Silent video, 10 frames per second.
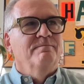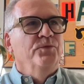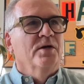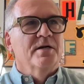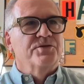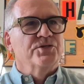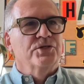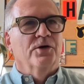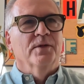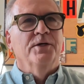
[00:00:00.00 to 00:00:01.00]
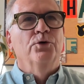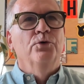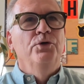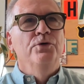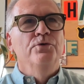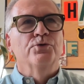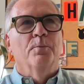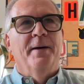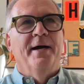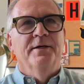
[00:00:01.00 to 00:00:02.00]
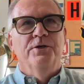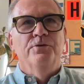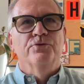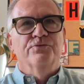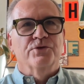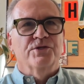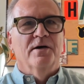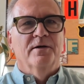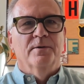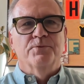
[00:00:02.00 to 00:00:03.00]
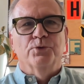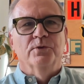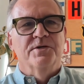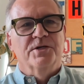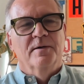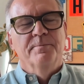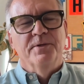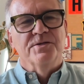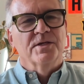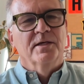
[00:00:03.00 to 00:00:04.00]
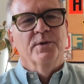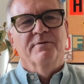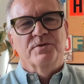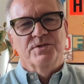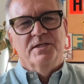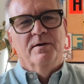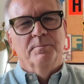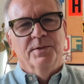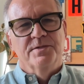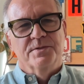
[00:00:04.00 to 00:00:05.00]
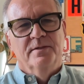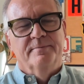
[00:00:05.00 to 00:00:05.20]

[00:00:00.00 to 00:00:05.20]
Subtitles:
necessarily good news or bad news for startups or large companies. I think we have to see how it plays out.